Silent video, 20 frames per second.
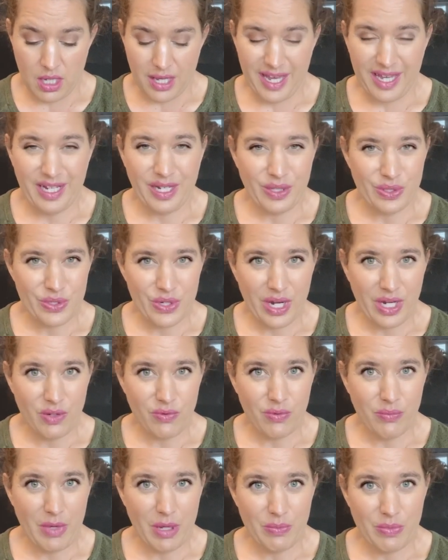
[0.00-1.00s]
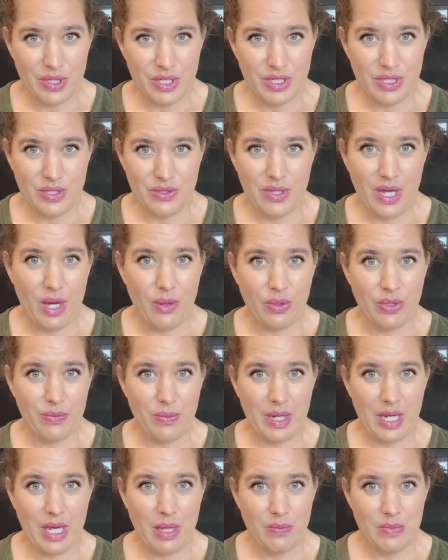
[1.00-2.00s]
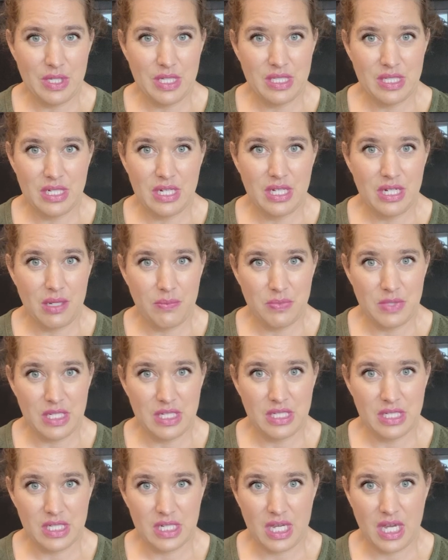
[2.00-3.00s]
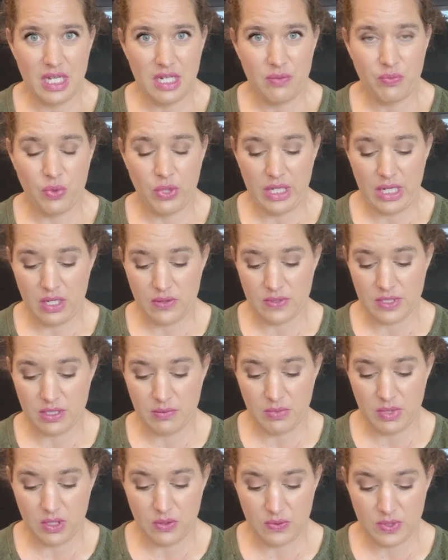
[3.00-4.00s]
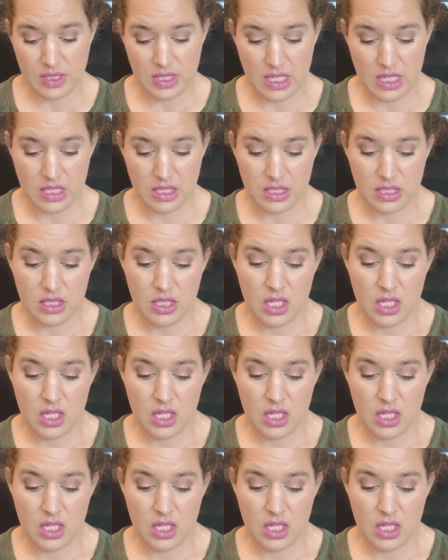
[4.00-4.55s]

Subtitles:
And I'll try and remember to do that with my empties and unempties to kind of point out some of those things.